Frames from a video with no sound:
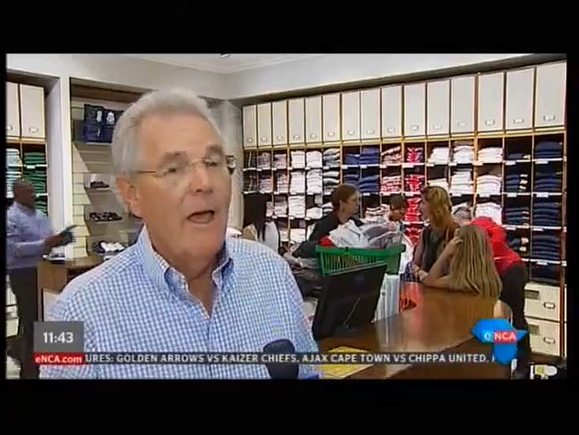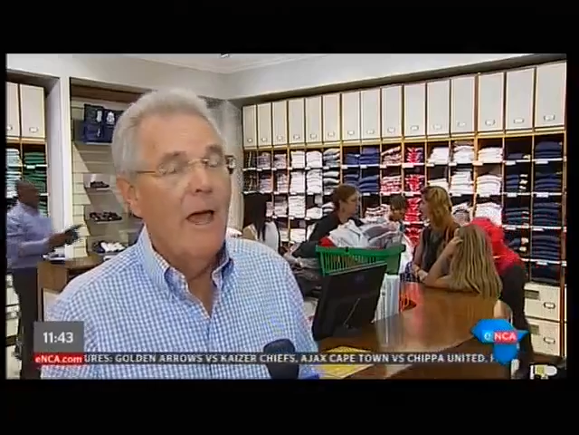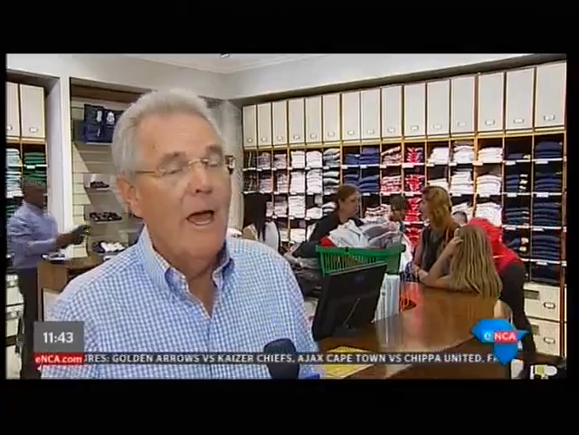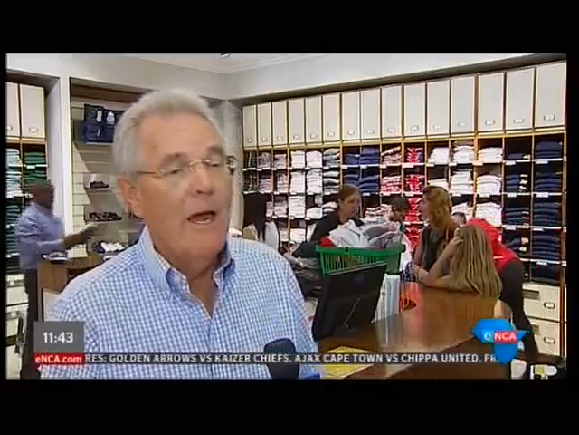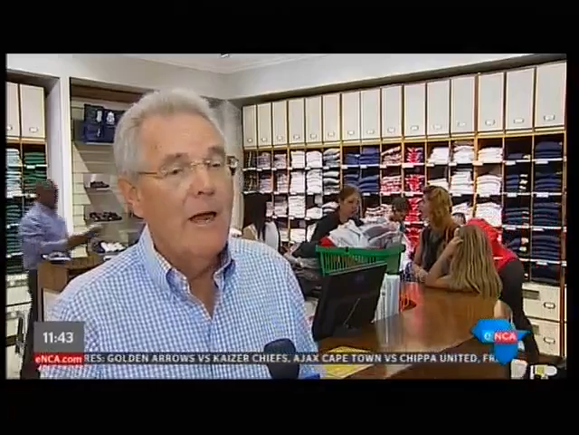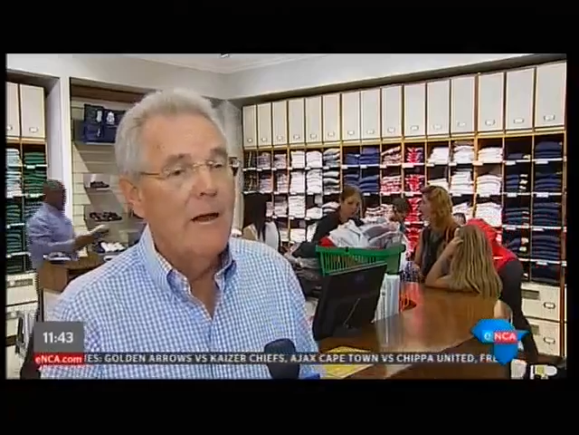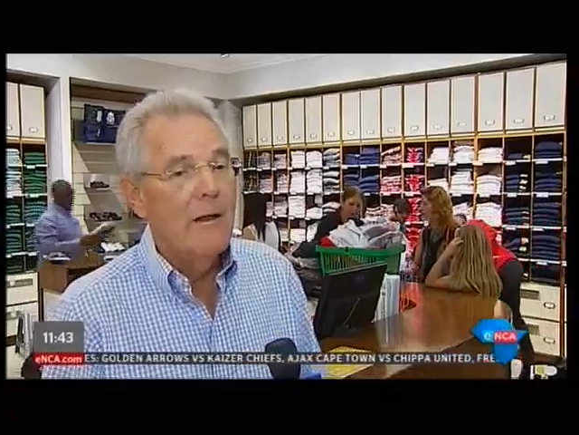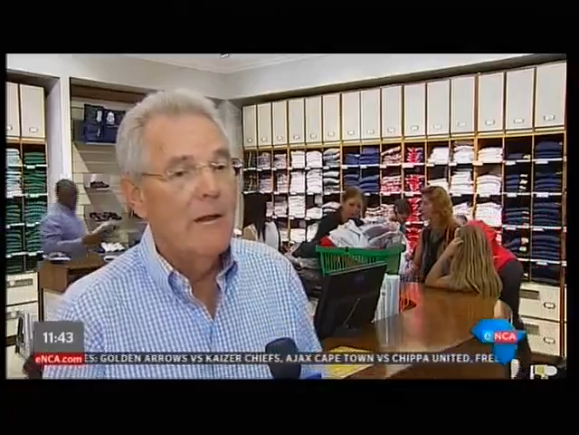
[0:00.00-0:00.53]

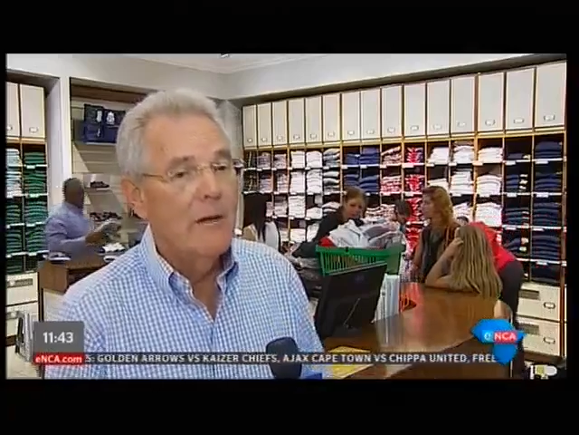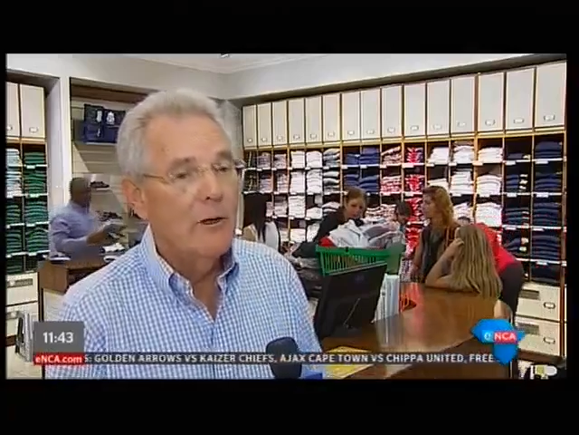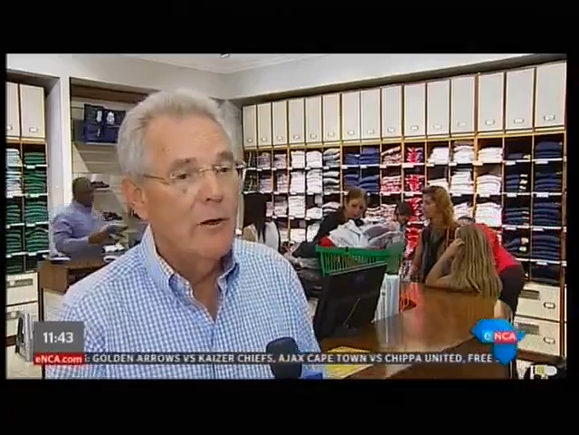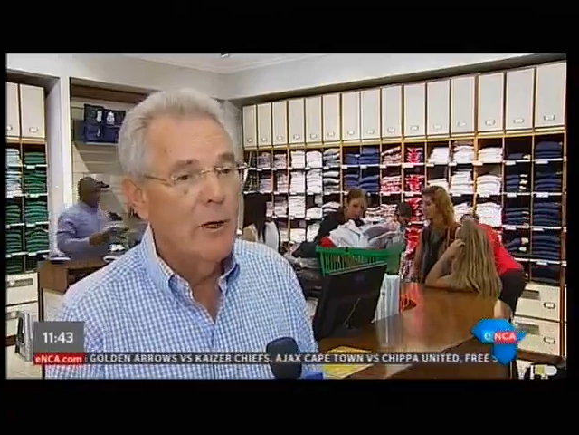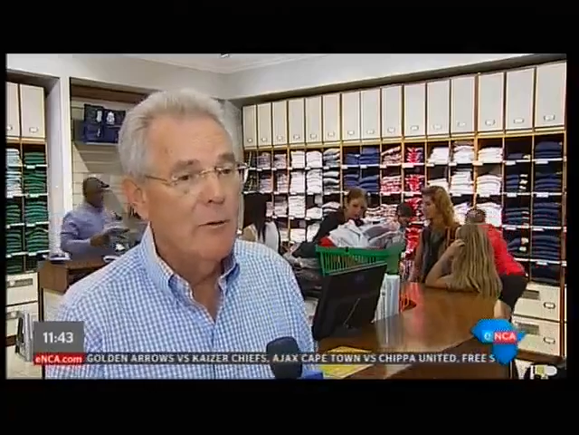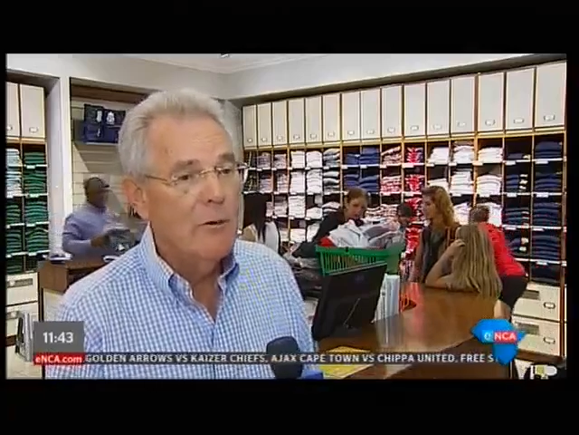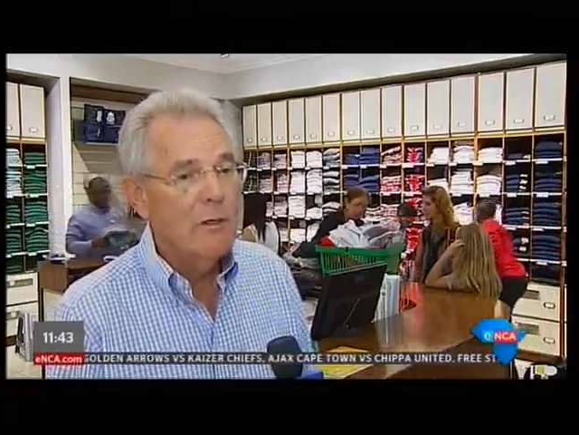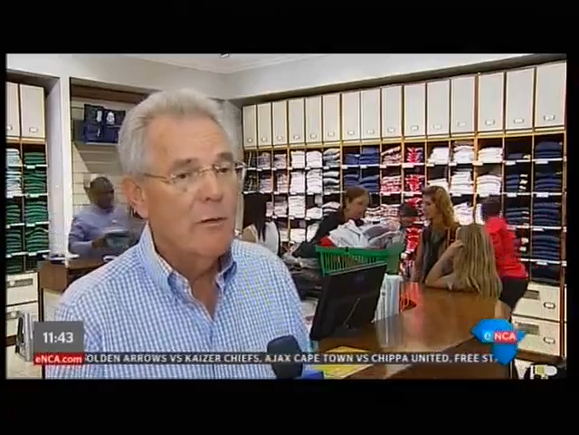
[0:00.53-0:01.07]
And the
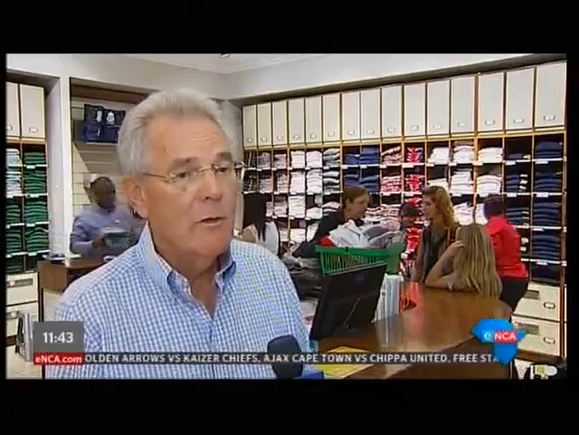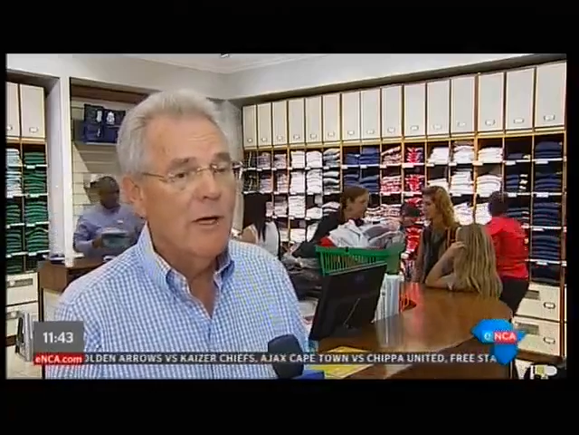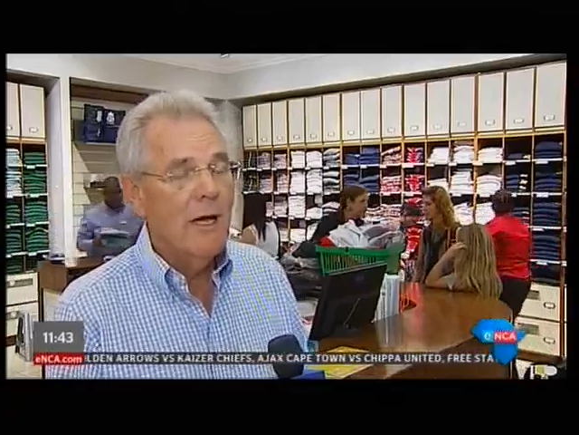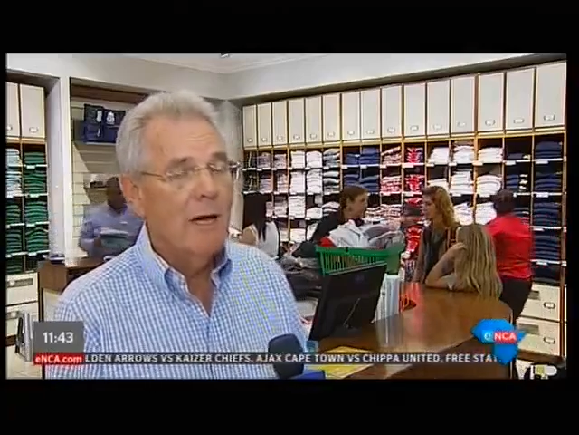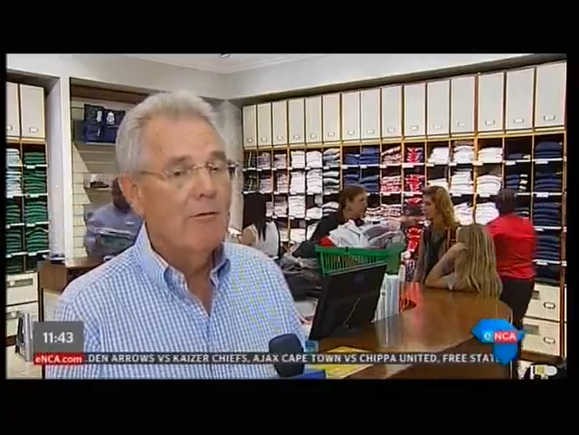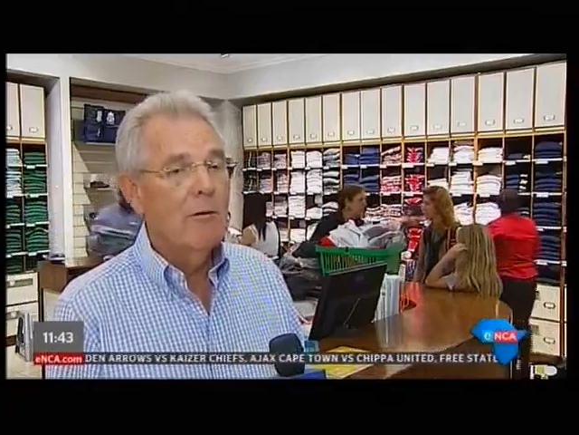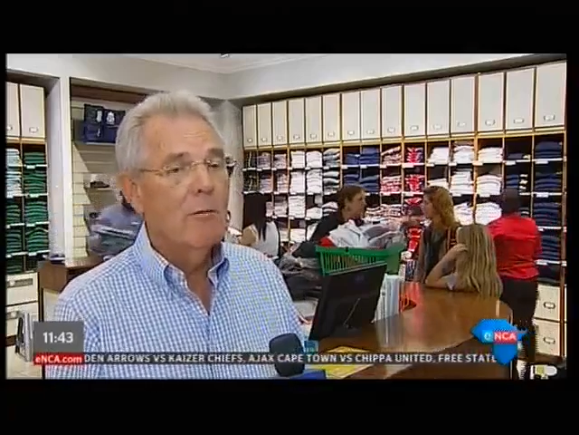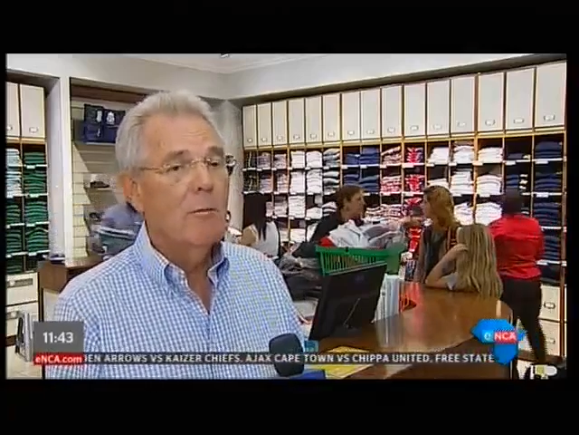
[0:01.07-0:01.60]
agreements we
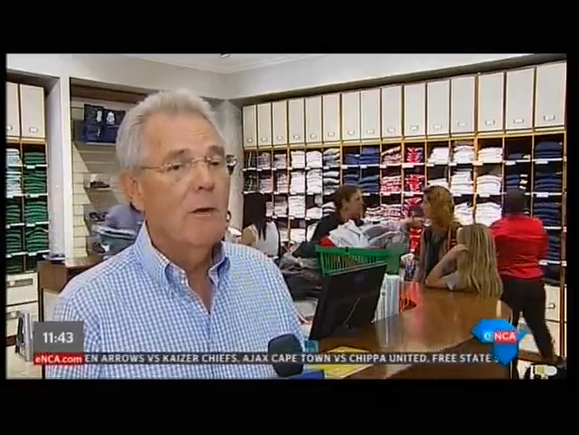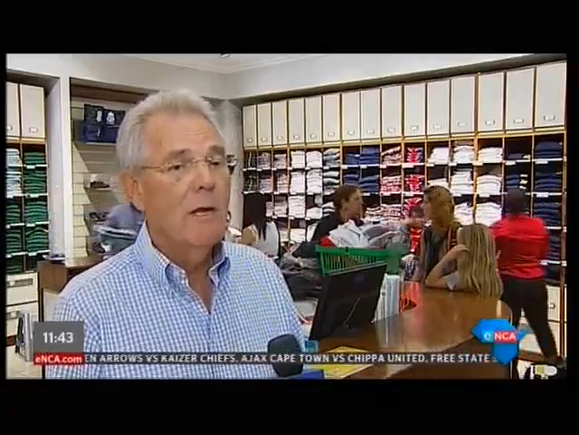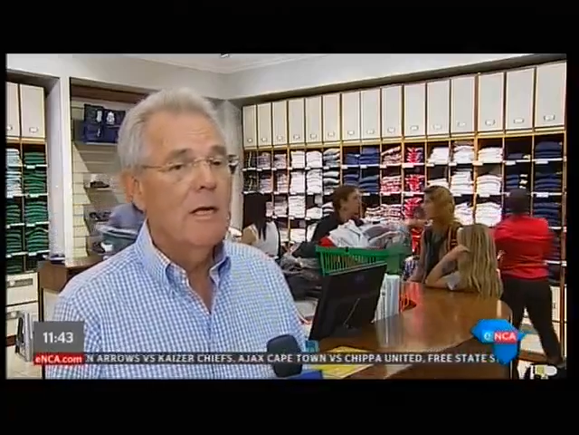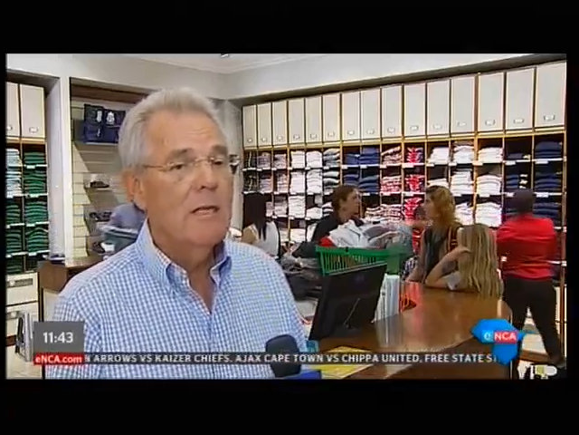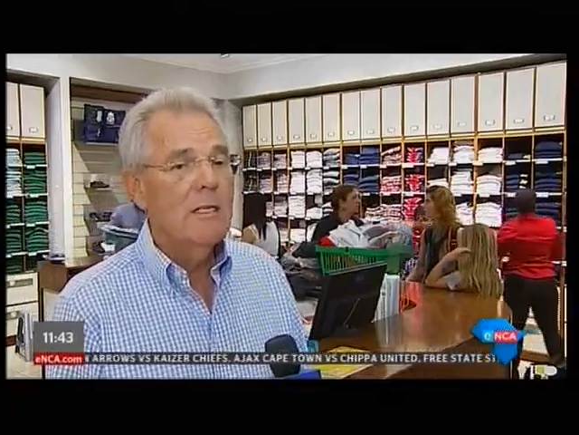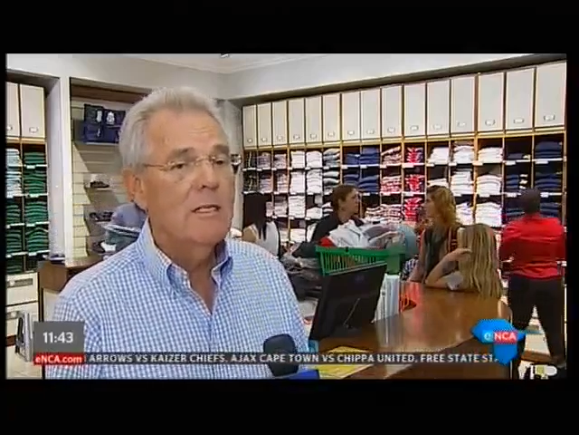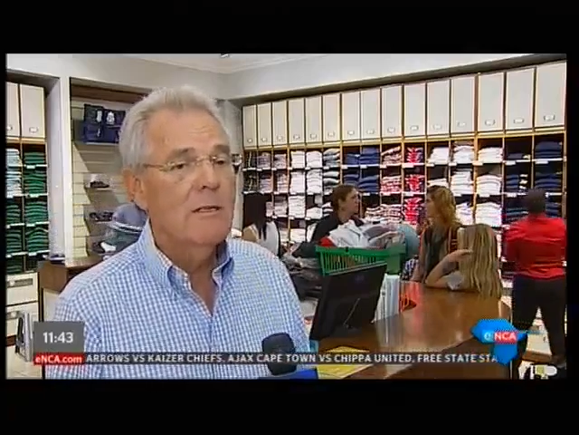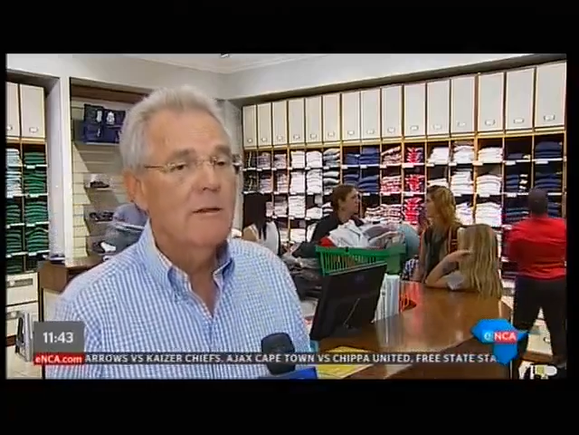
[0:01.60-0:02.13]
have in
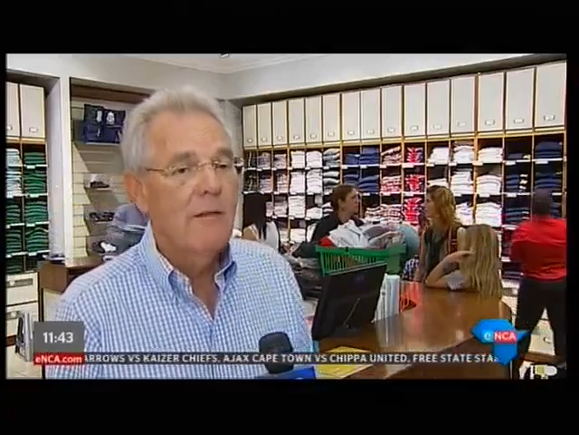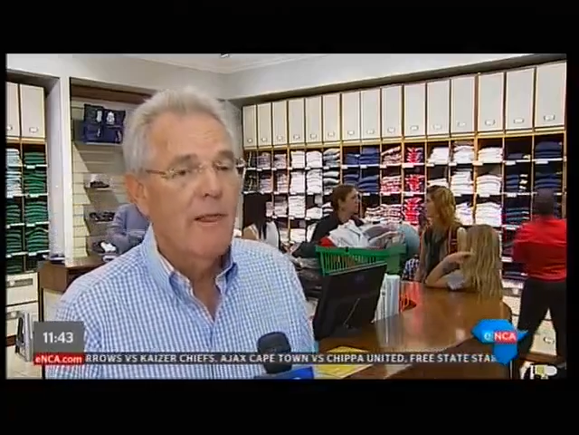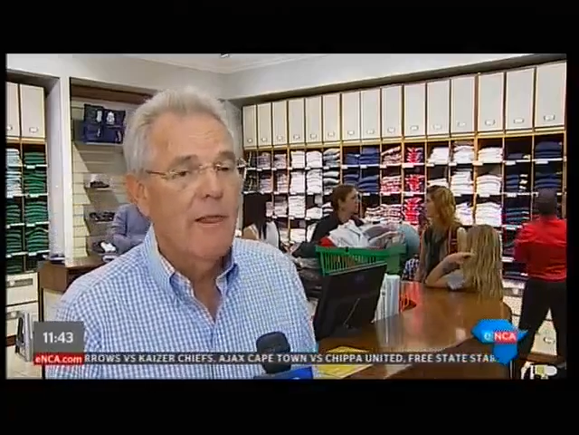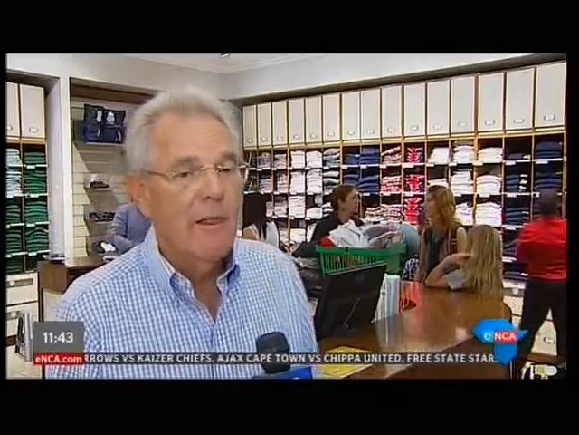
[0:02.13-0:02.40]
place